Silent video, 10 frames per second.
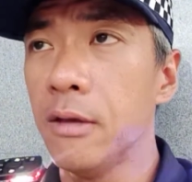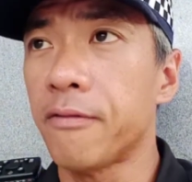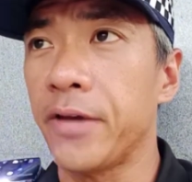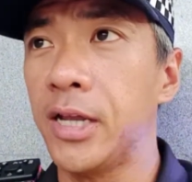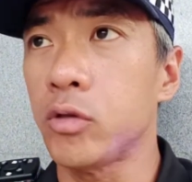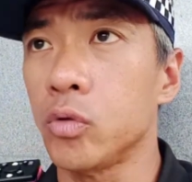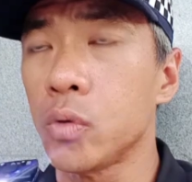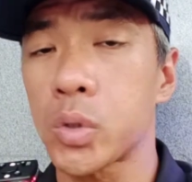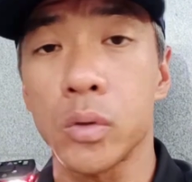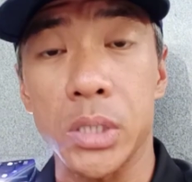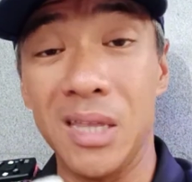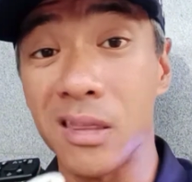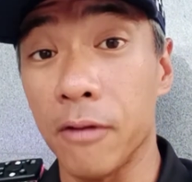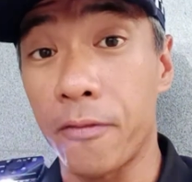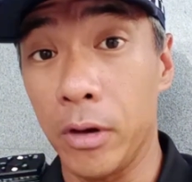Failure to do so is
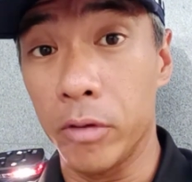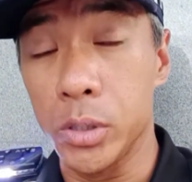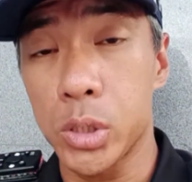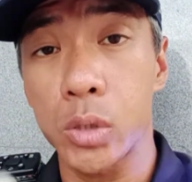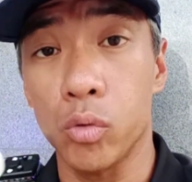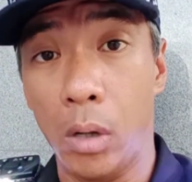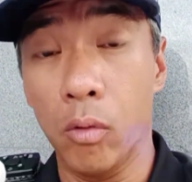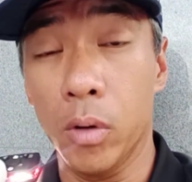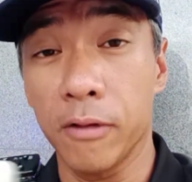interference to our